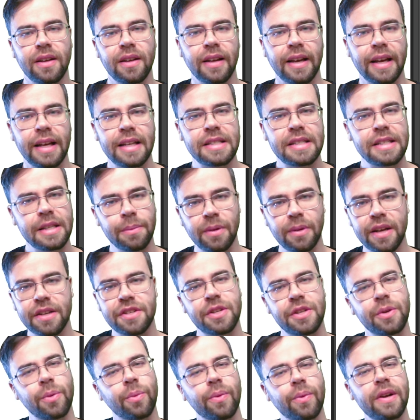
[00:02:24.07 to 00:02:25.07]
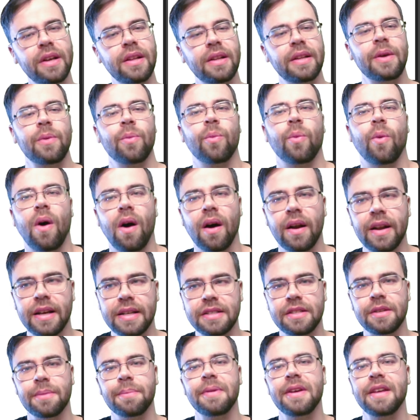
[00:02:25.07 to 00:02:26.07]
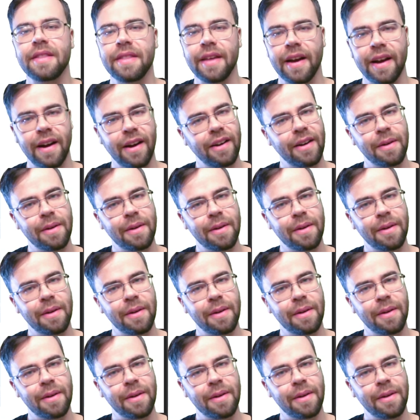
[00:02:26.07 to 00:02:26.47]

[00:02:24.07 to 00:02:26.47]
It seemed like she really wanted to be there